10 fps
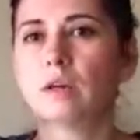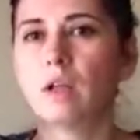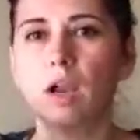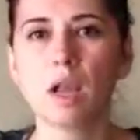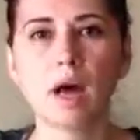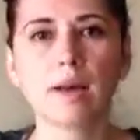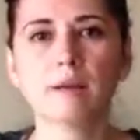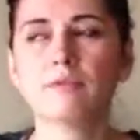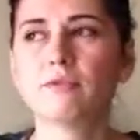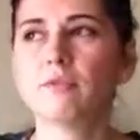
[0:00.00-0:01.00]
a lot
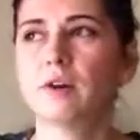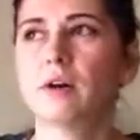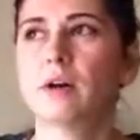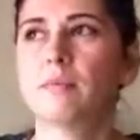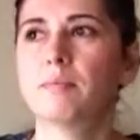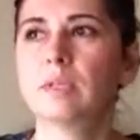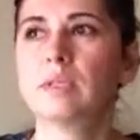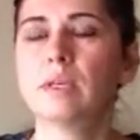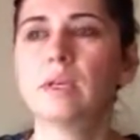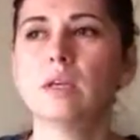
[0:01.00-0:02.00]
of
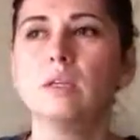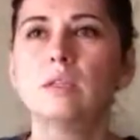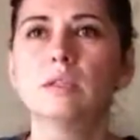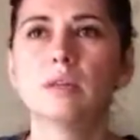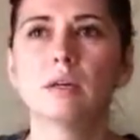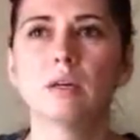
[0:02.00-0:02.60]
seeds,